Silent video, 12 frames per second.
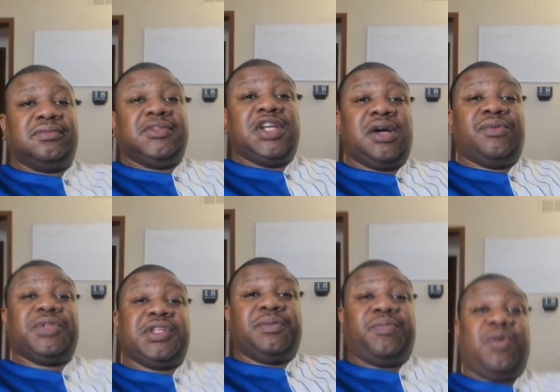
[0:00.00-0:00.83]
Now,
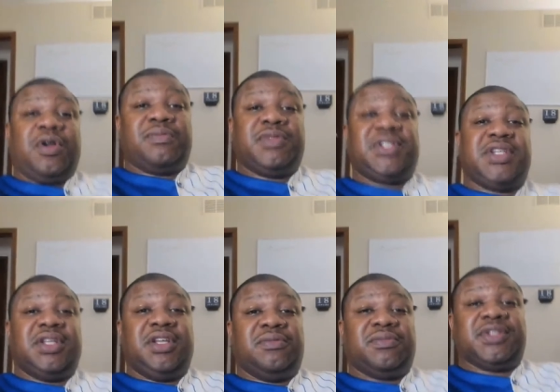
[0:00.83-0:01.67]
what they're promising
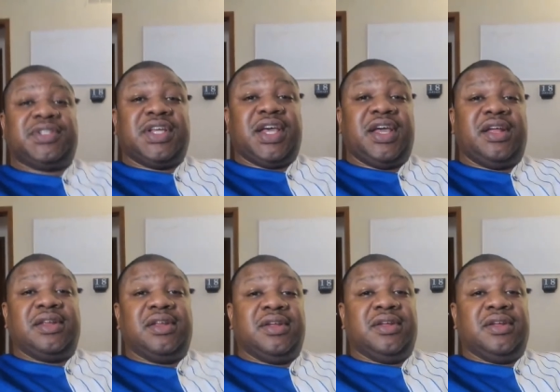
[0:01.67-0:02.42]
him is that